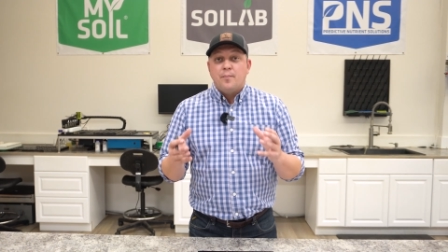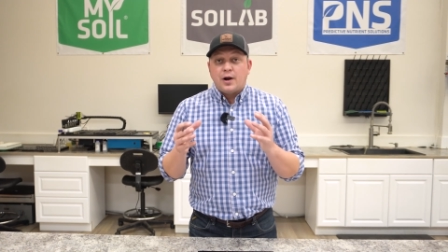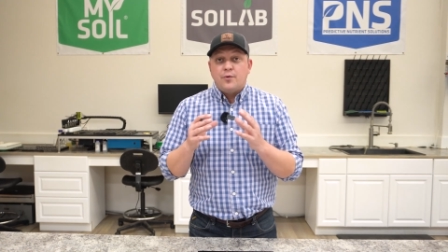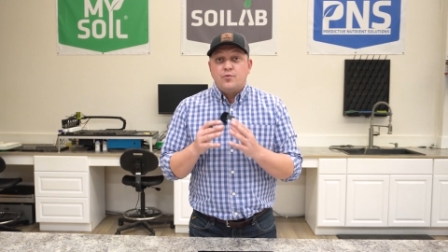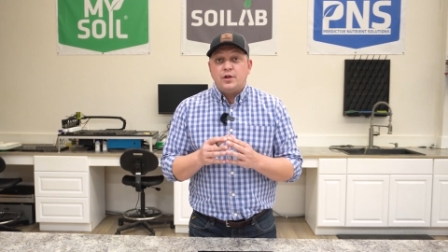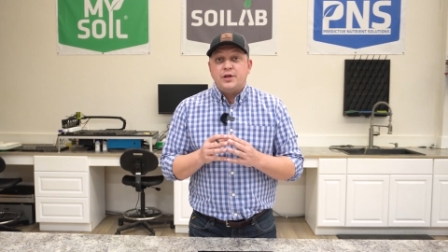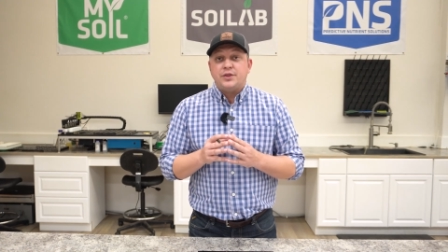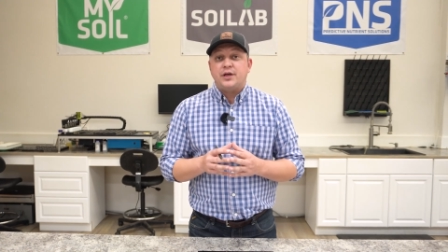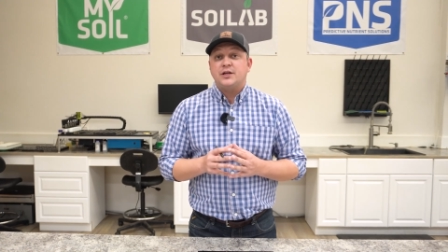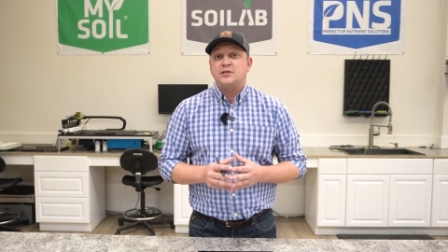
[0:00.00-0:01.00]
But I really
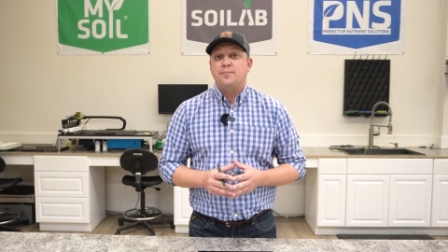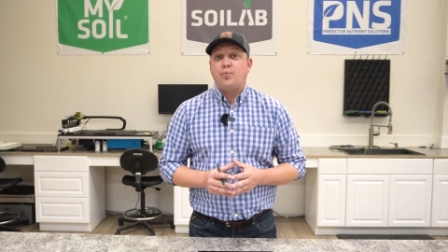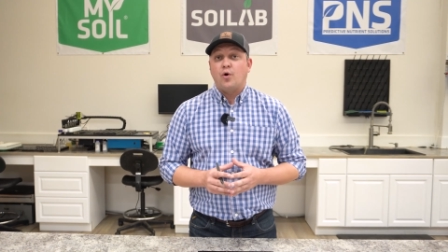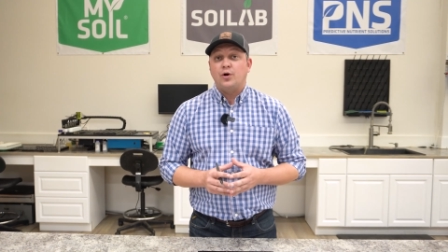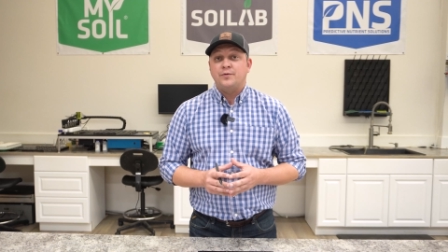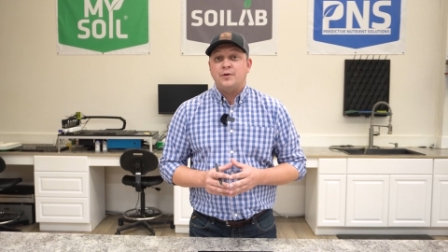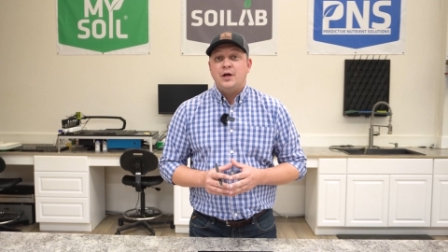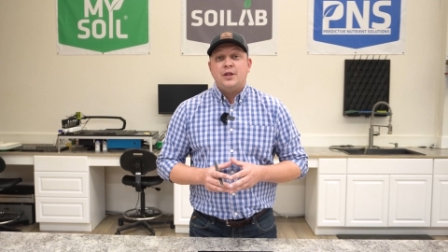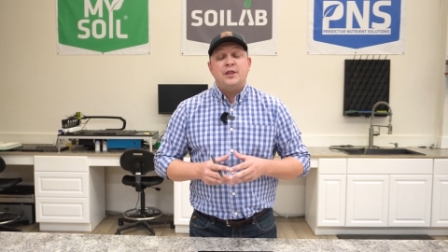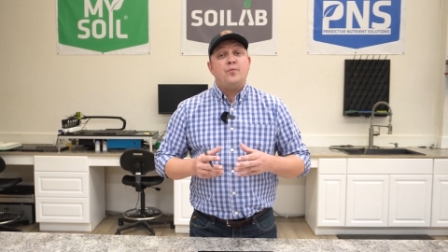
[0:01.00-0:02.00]
think it's important
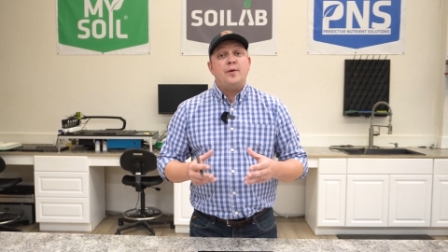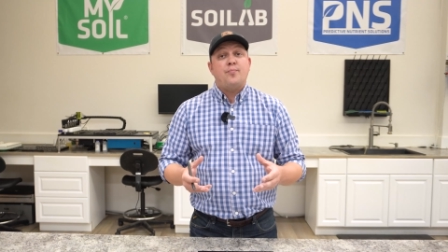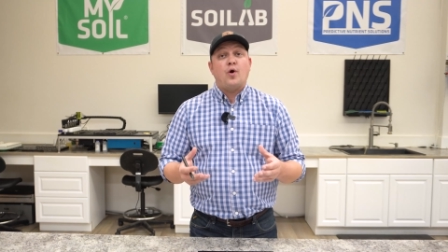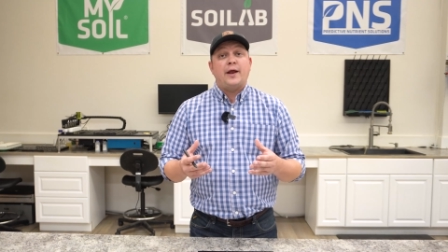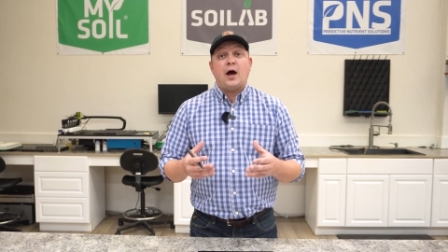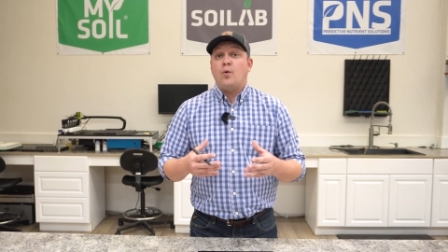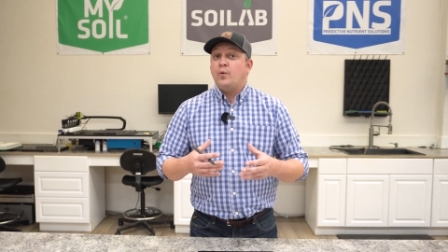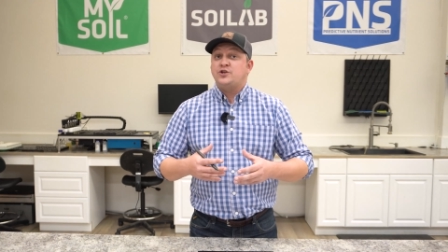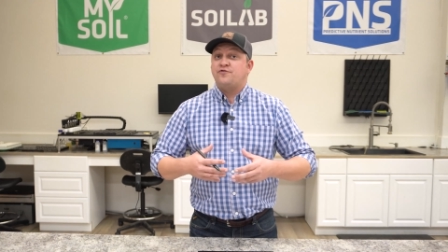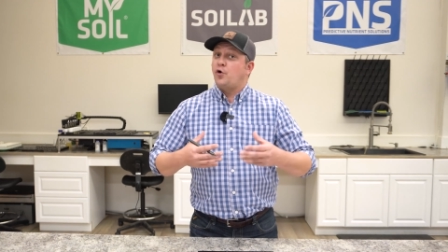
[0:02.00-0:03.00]
that we point out
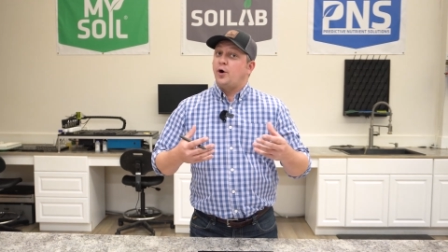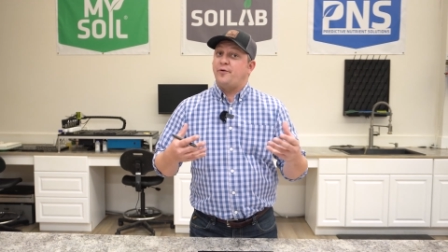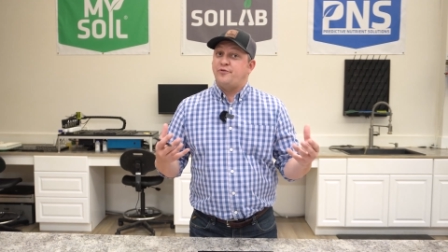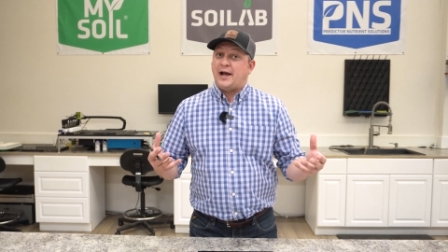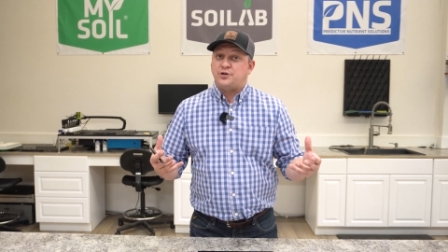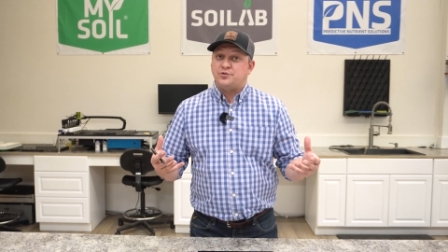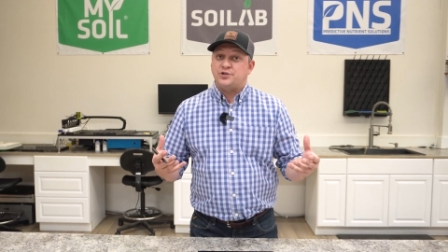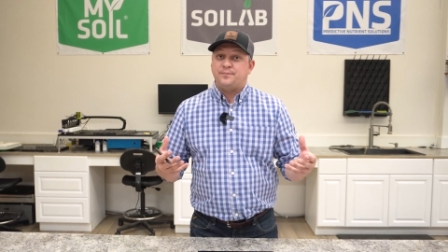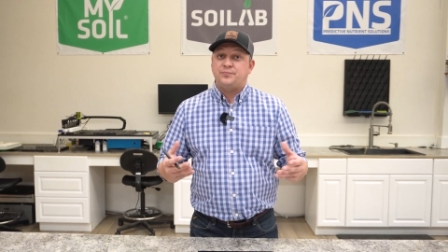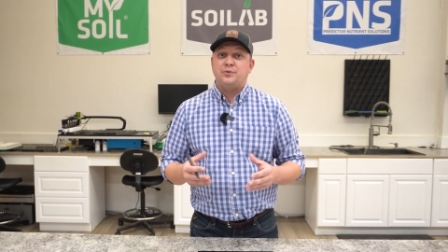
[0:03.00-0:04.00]
which form of
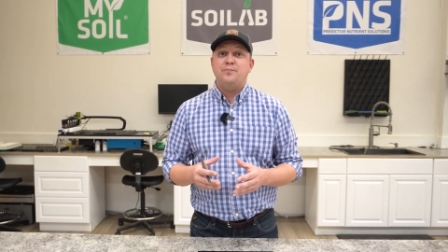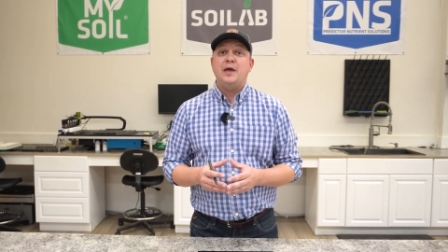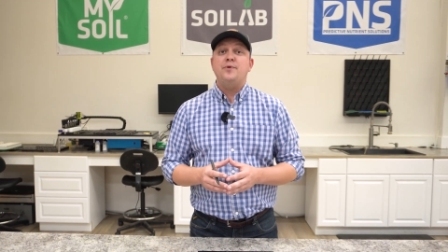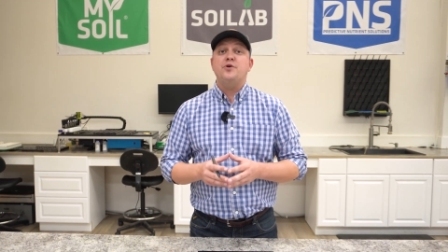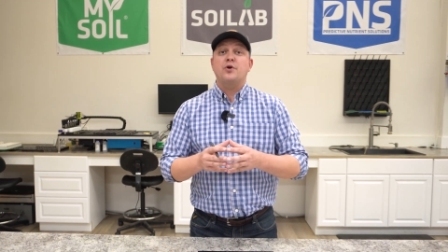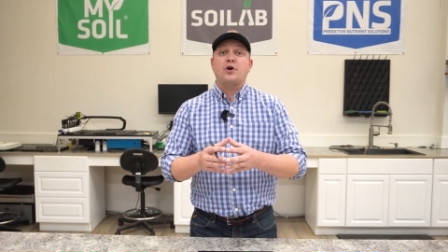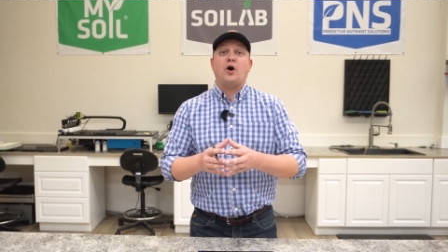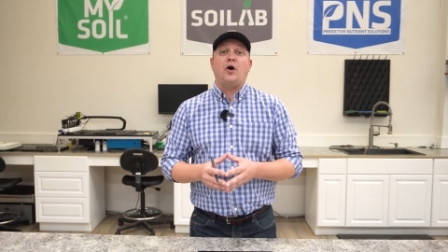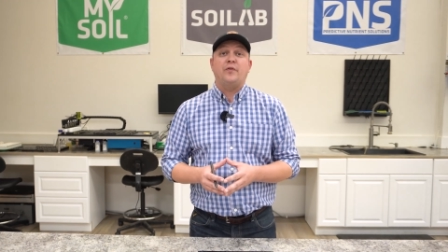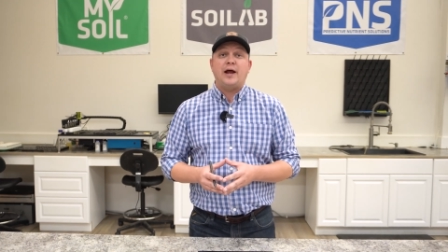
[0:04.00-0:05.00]
nitrogen. Maybe you
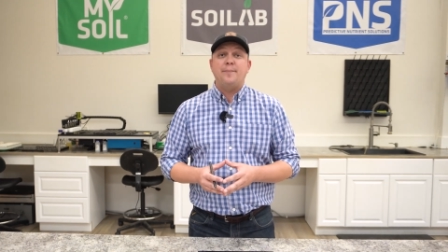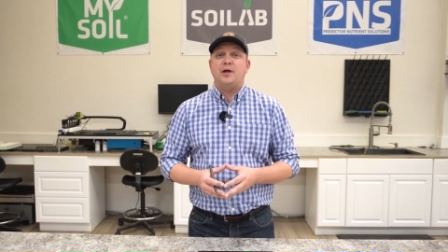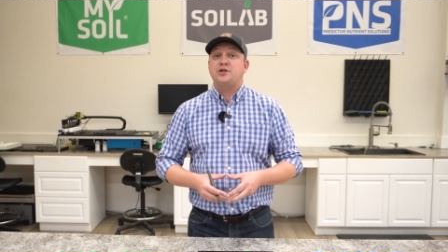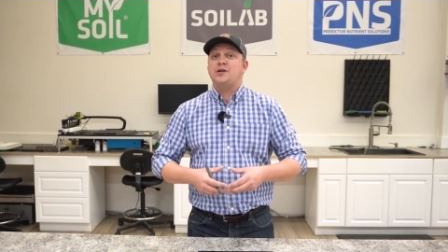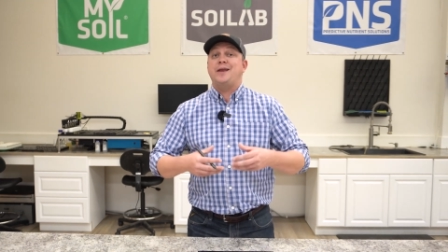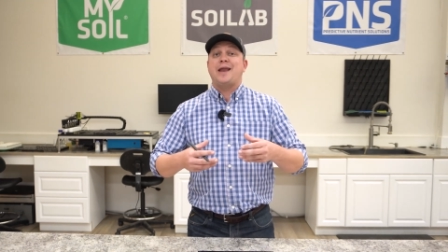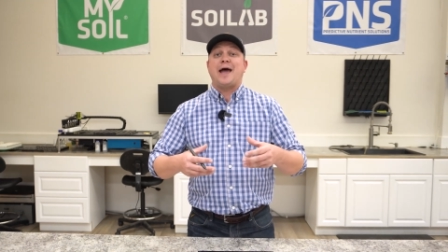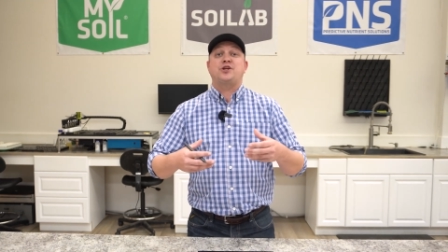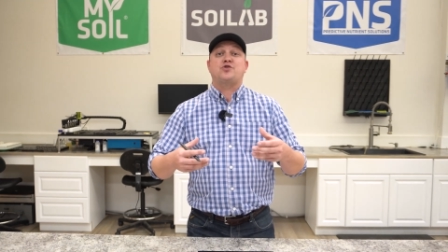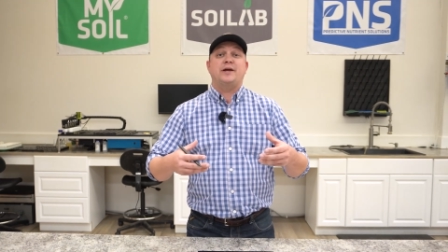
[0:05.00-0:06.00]
recall that I mentioned a
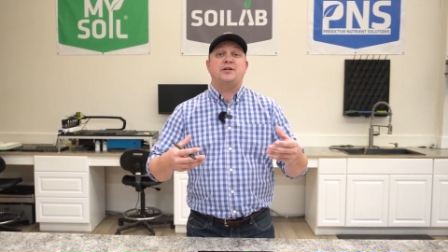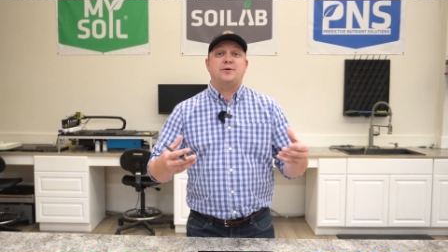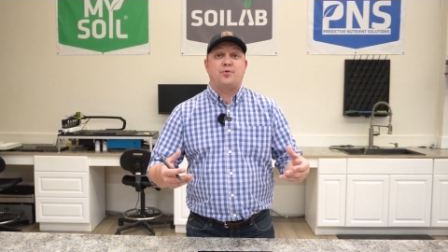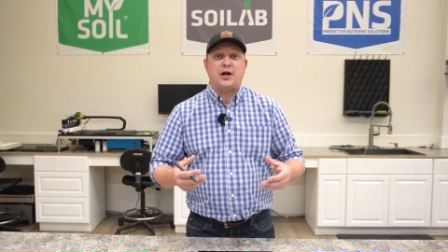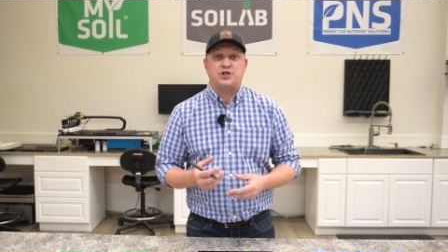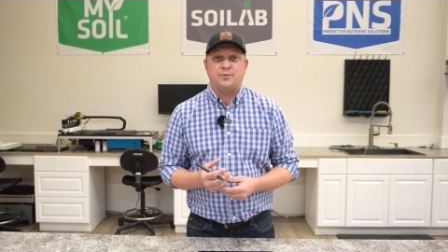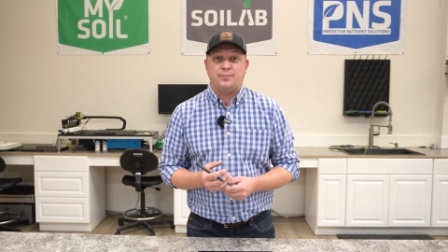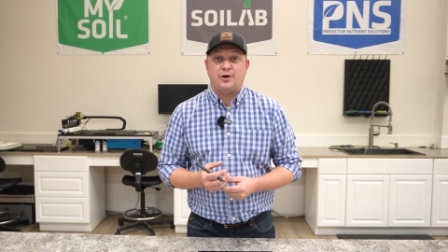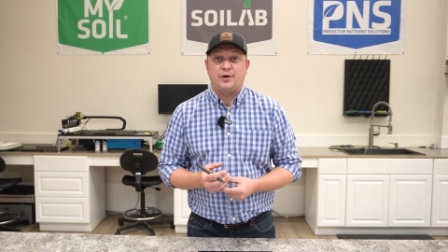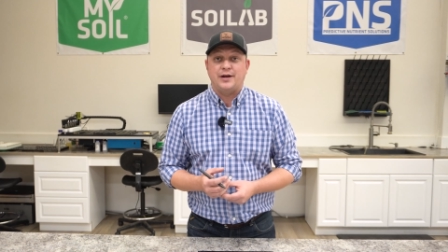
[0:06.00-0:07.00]
nitrate depression
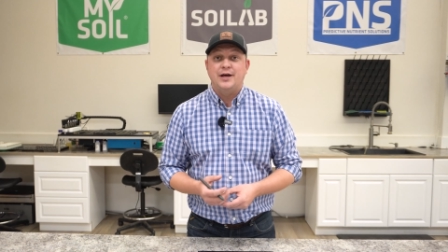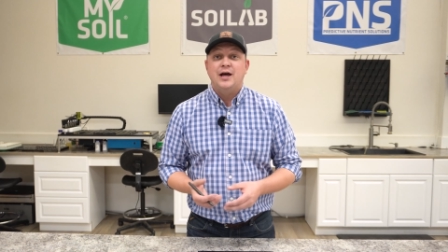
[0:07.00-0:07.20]
period.